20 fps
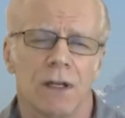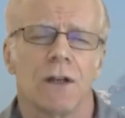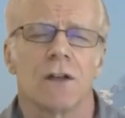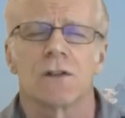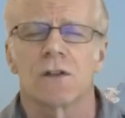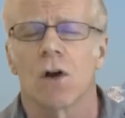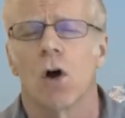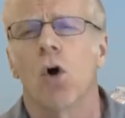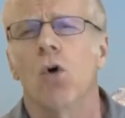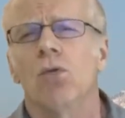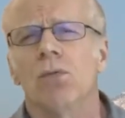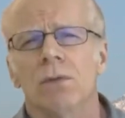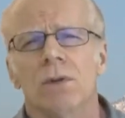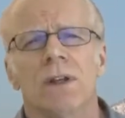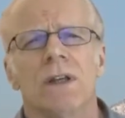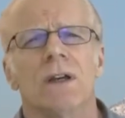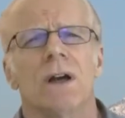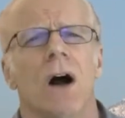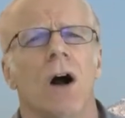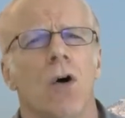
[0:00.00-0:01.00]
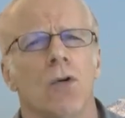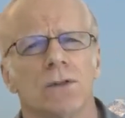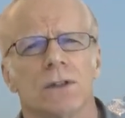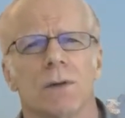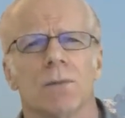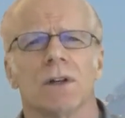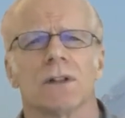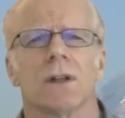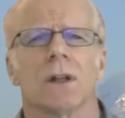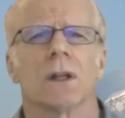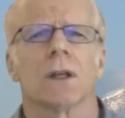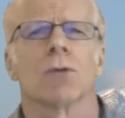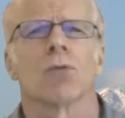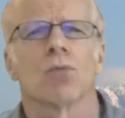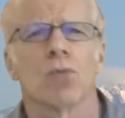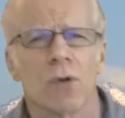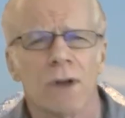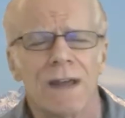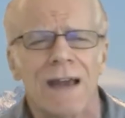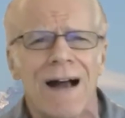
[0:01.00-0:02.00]
and it's only ultimately
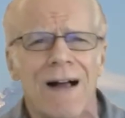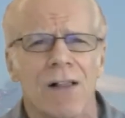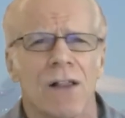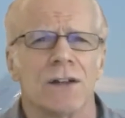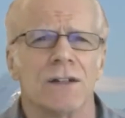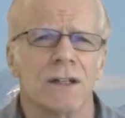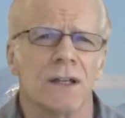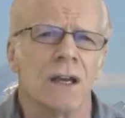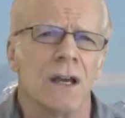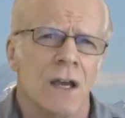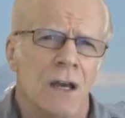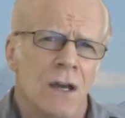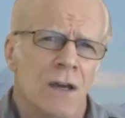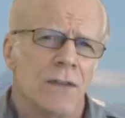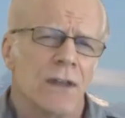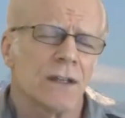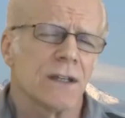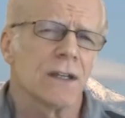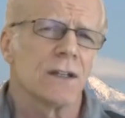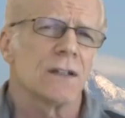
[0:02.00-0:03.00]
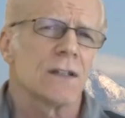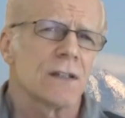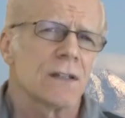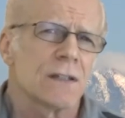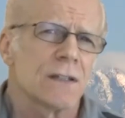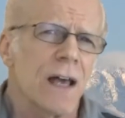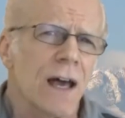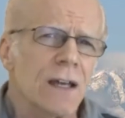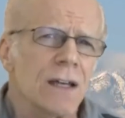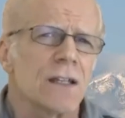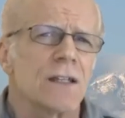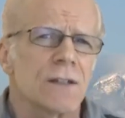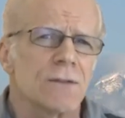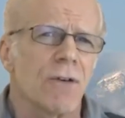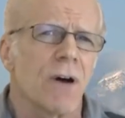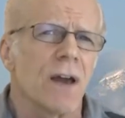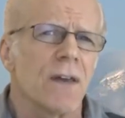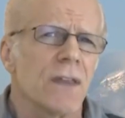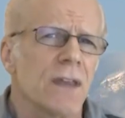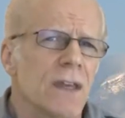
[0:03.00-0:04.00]
reality that can
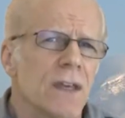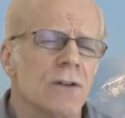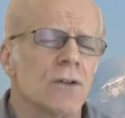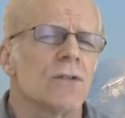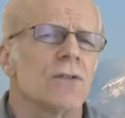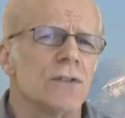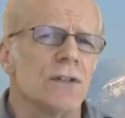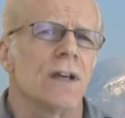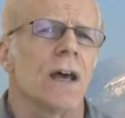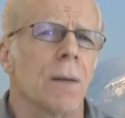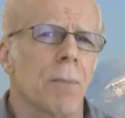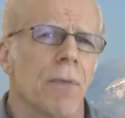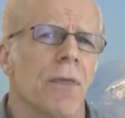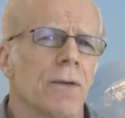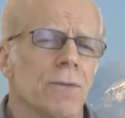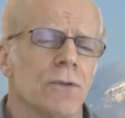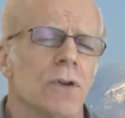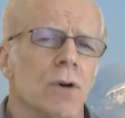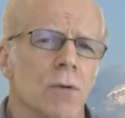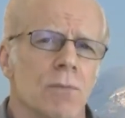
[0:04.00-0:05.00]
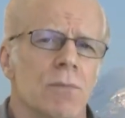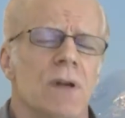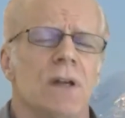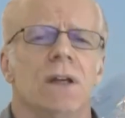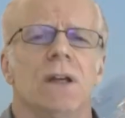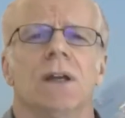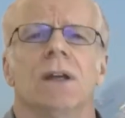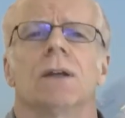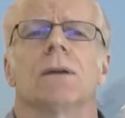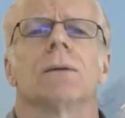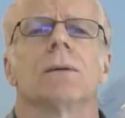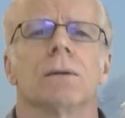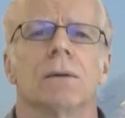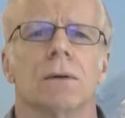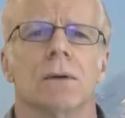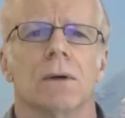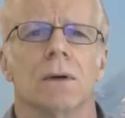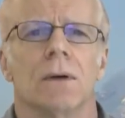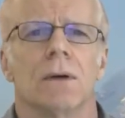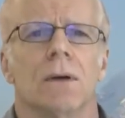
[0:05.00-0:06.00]
satisfy the inner depth of your
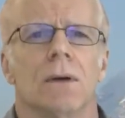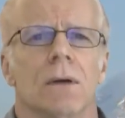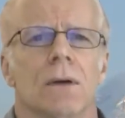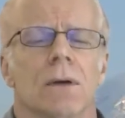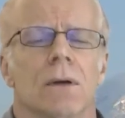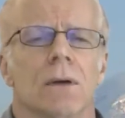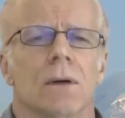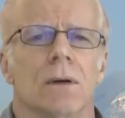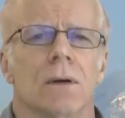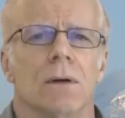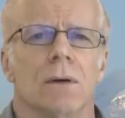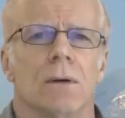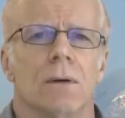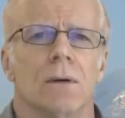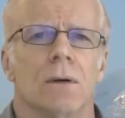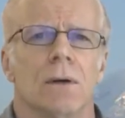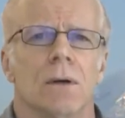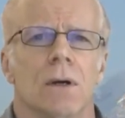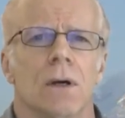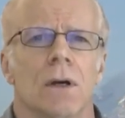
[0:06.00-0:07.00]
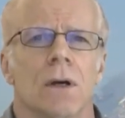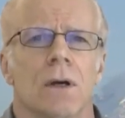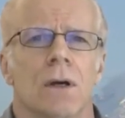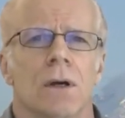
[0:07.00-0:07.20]
being.